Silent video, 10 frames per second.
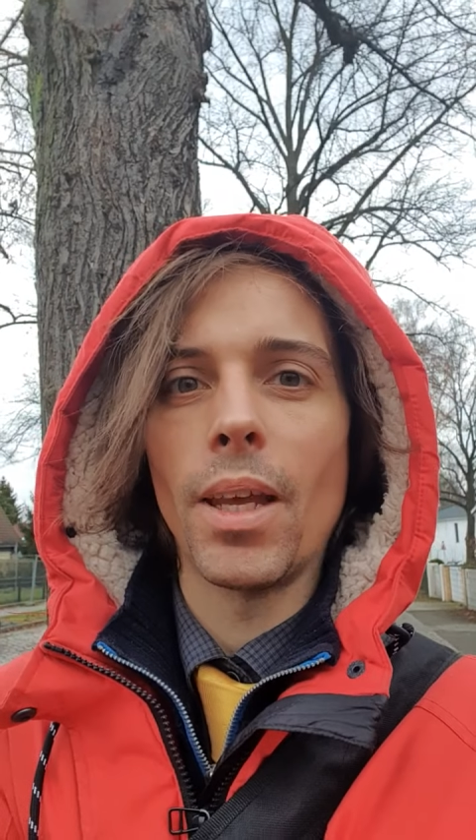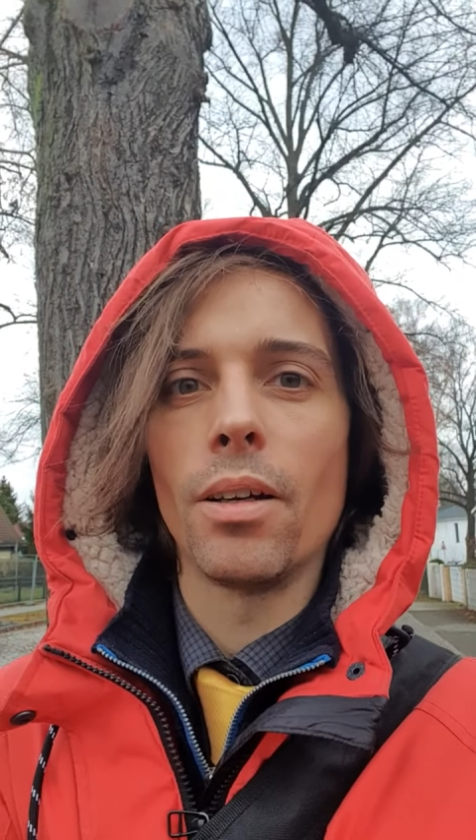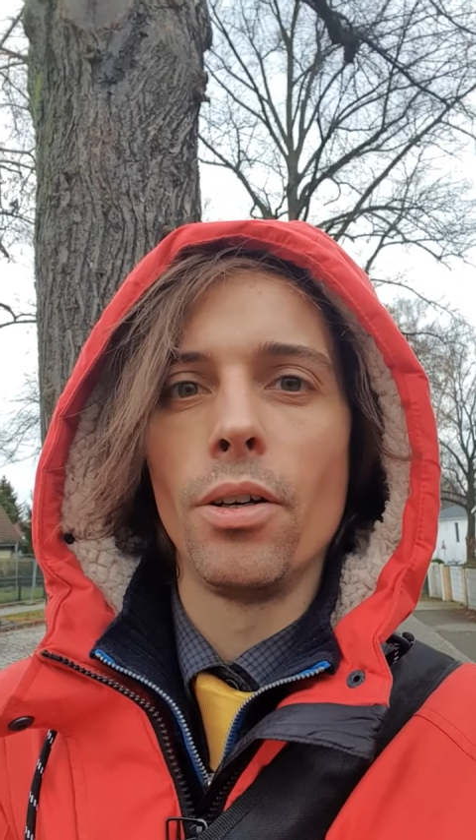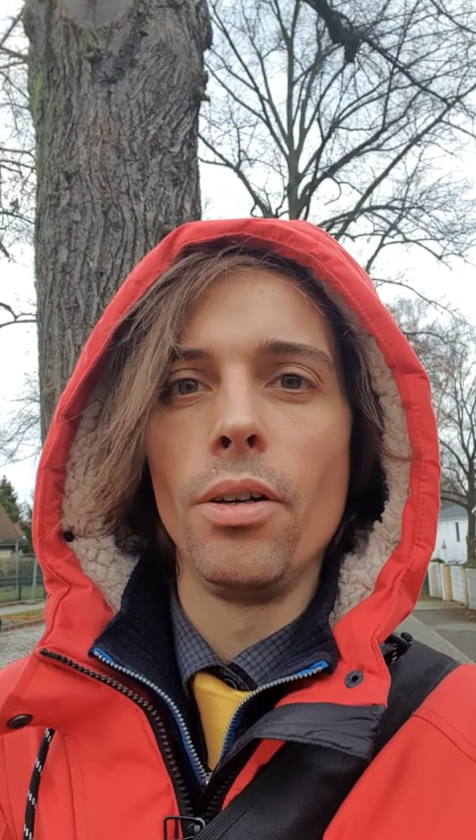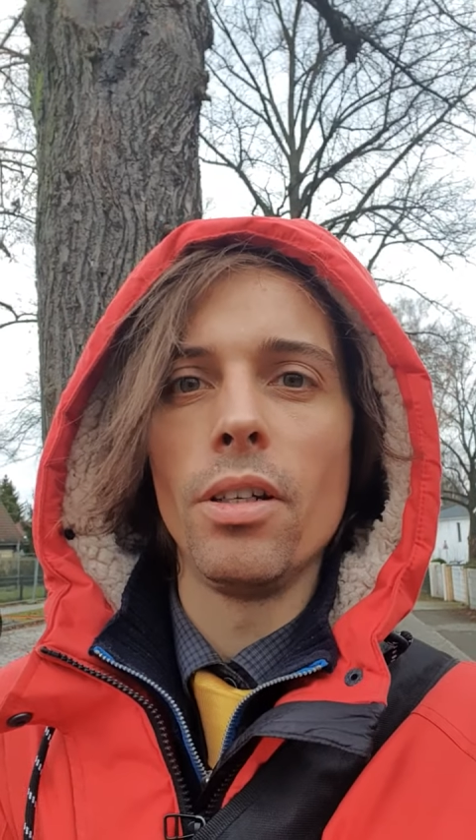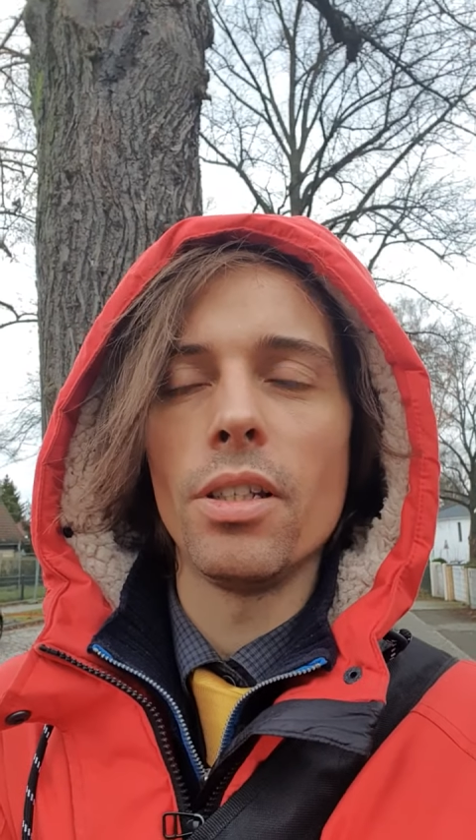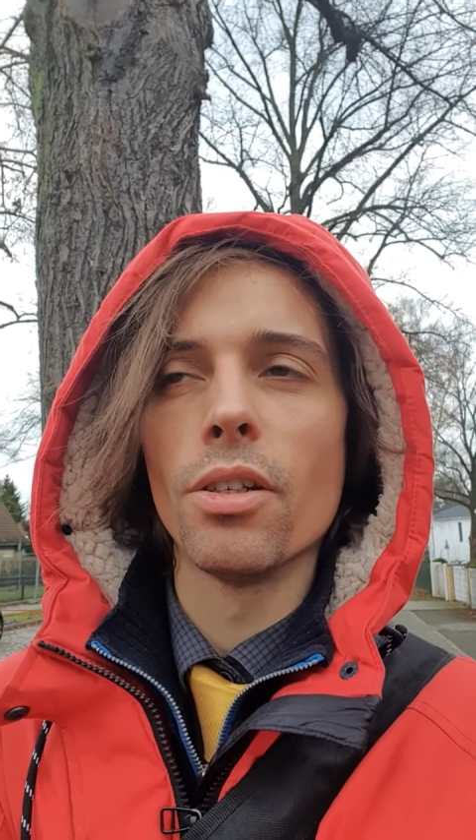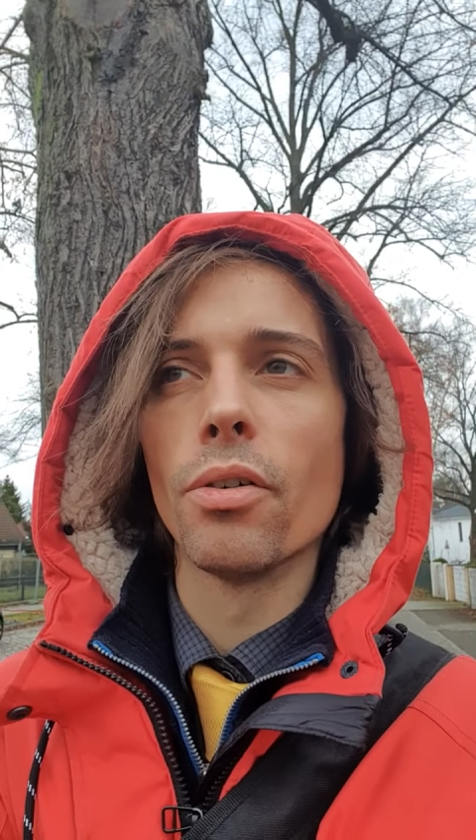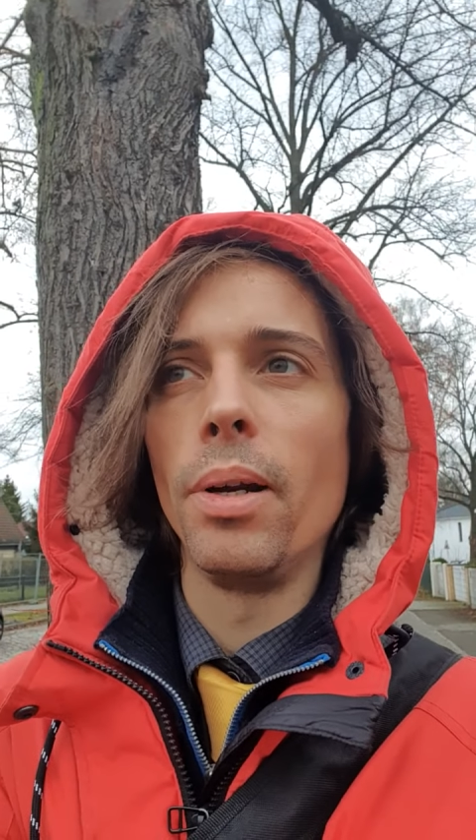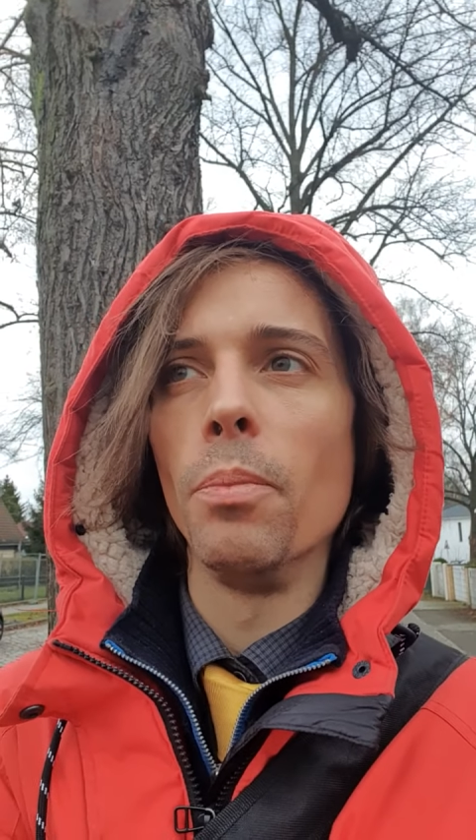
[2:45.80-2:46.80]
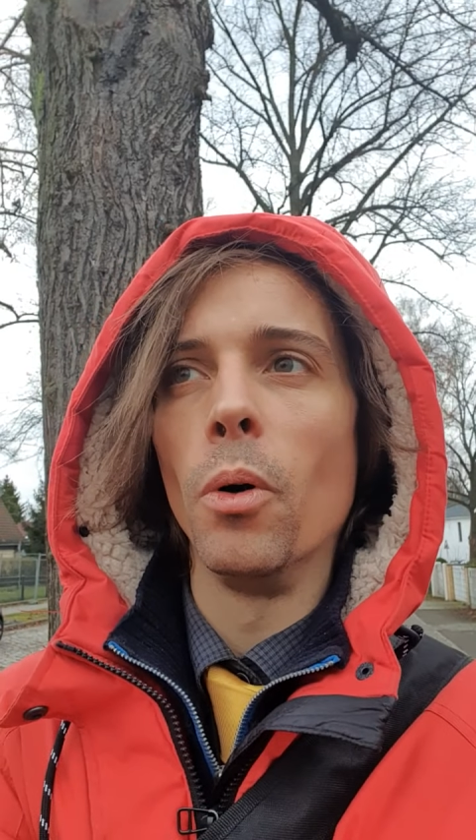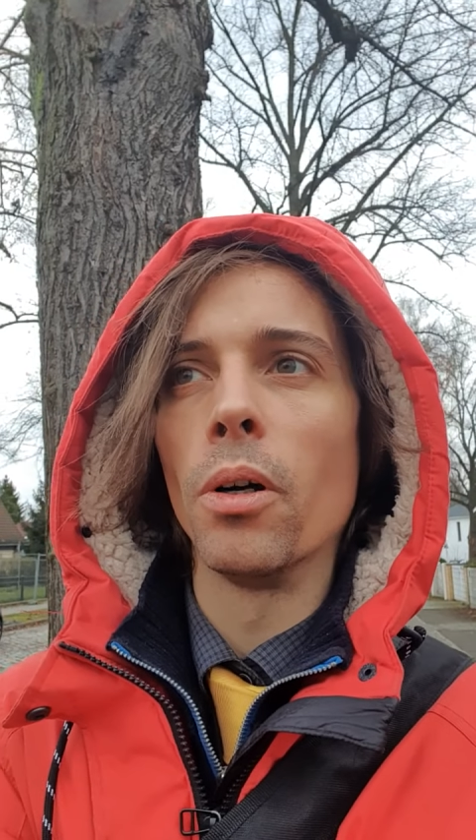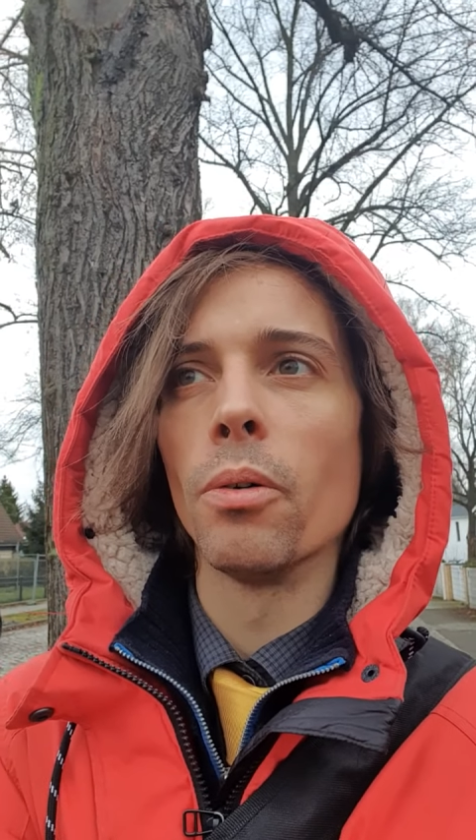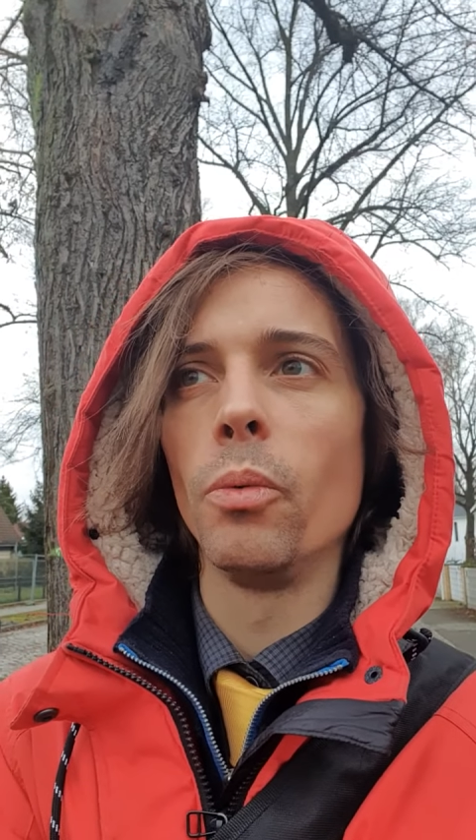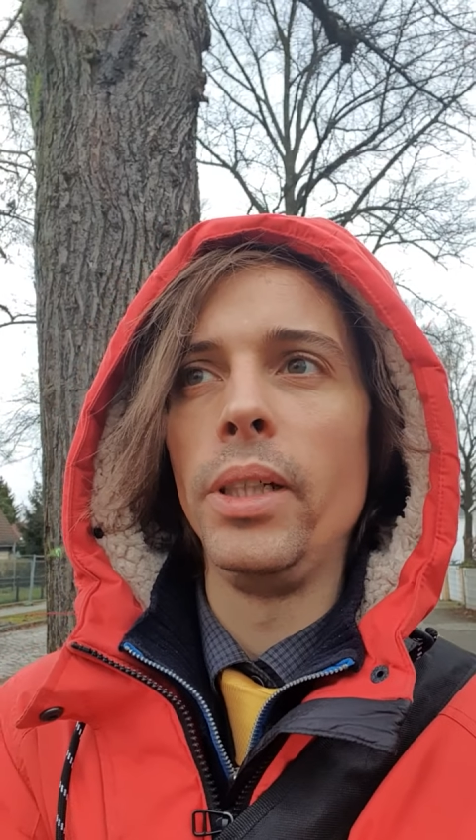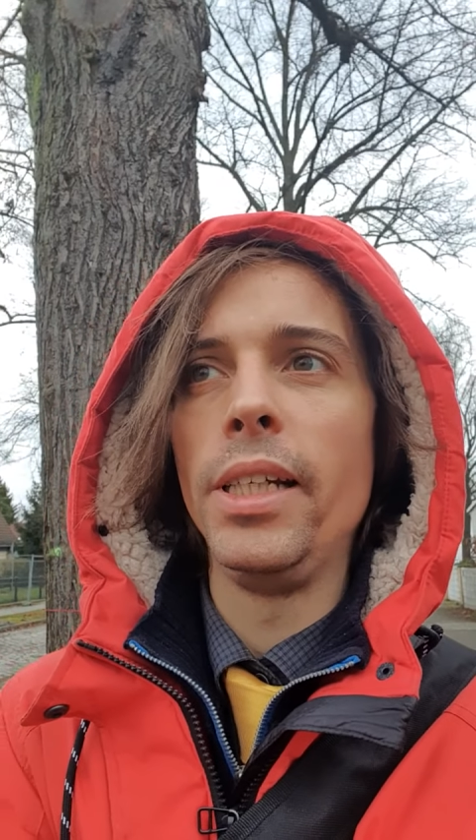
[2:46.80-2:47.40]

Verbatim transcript: Couldn't disagree more. We